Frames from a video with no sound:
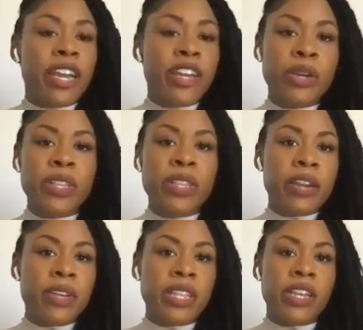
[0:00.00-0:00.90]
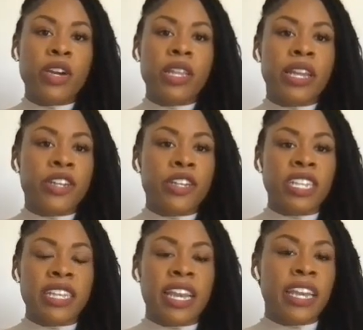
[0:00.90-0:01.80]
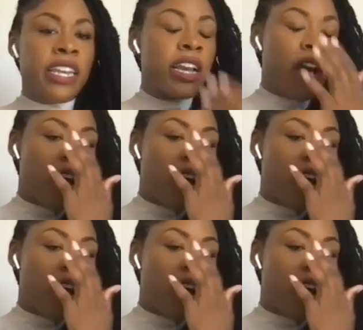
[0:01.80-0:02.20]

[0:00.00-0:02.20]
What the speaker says: I agree with everything Orlando is saying.